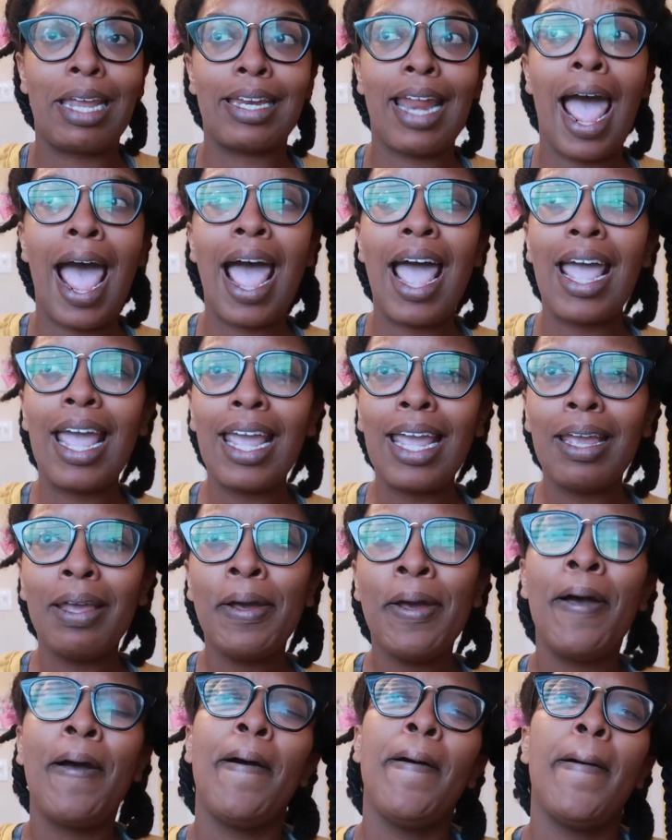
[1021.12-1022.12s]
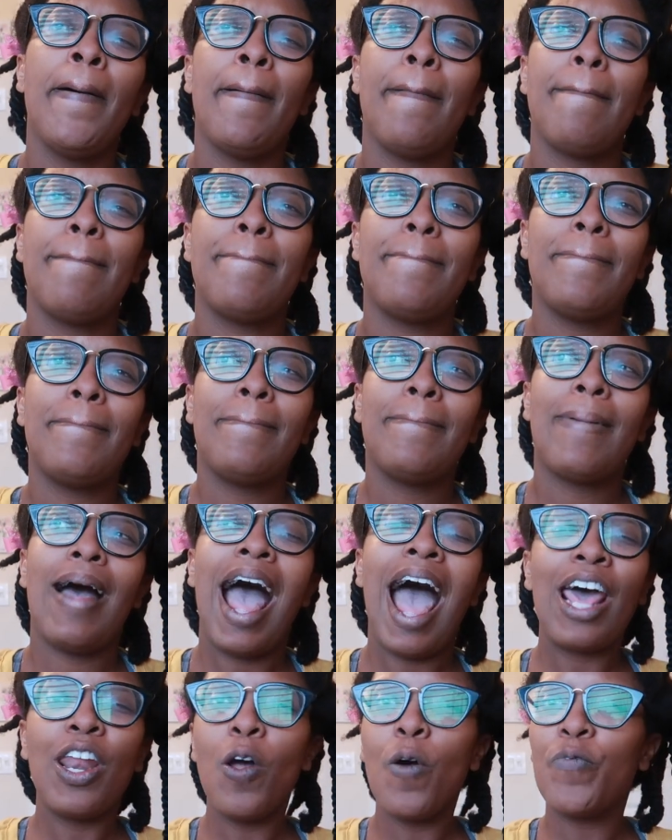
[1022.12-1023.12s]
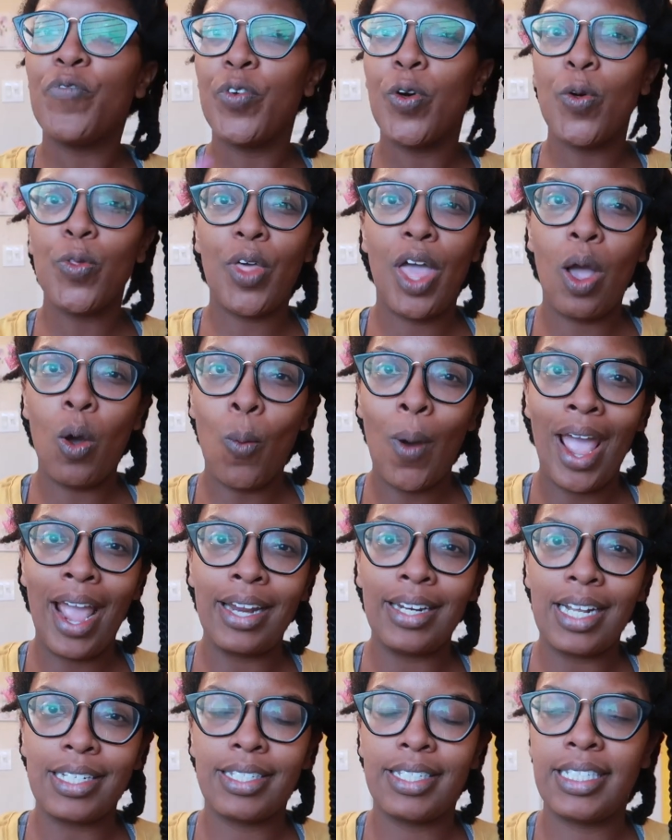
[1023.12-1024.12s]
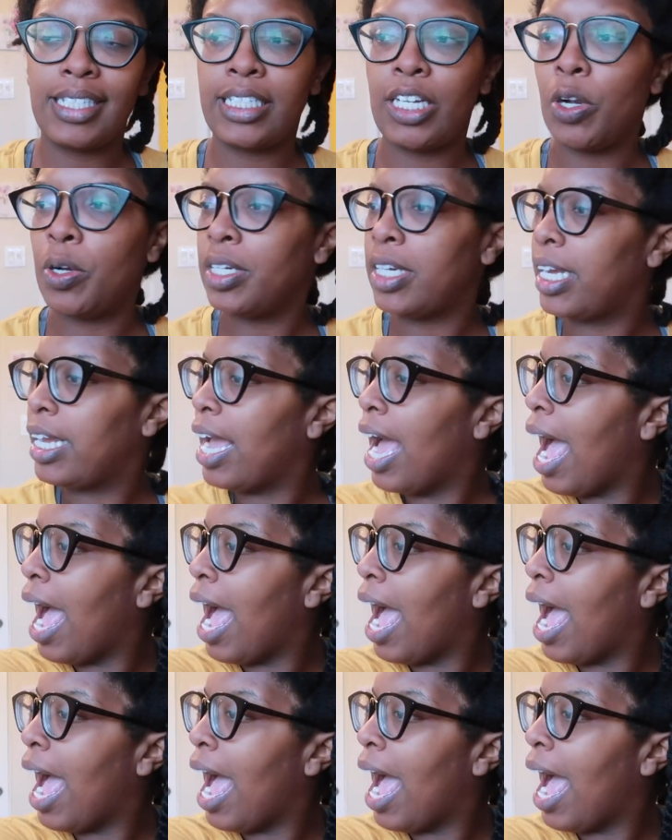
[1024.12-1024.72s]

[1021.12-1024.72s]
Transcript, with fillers: And I I don't feel that way necessarily.